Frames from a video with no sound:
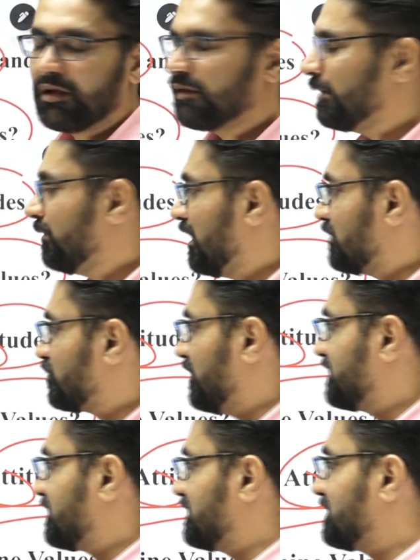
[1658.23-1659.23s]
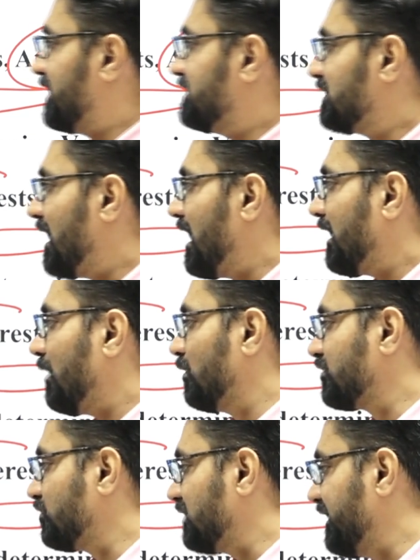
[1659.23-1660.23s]
Then we will also discuss, guys, are our
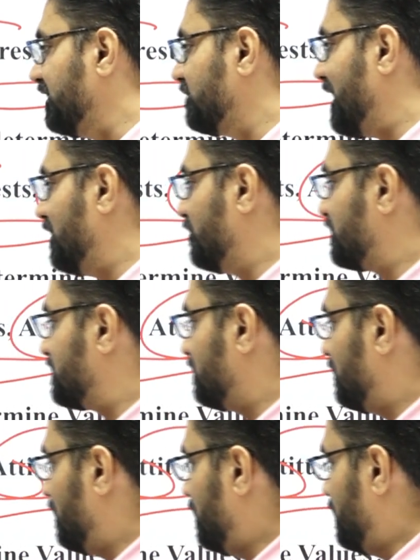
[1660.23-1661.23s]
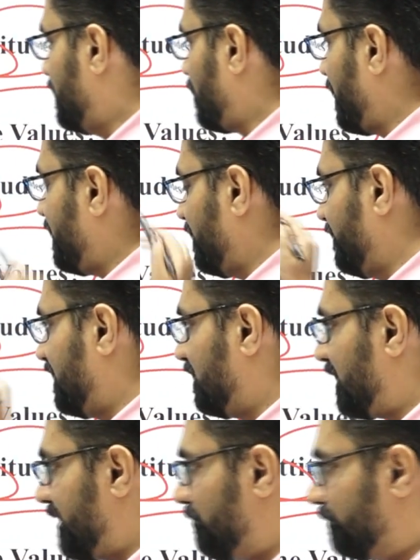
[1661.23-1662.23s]
society's values deteriorating with the
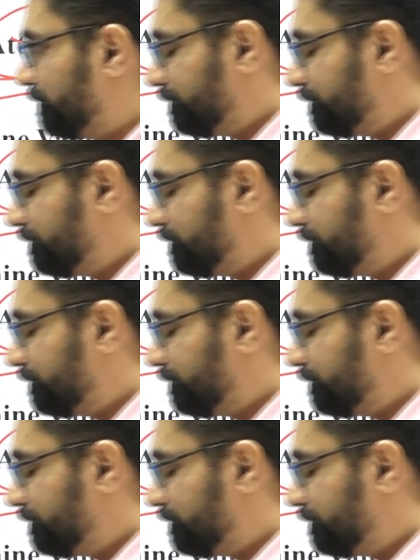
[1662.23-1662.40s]
time?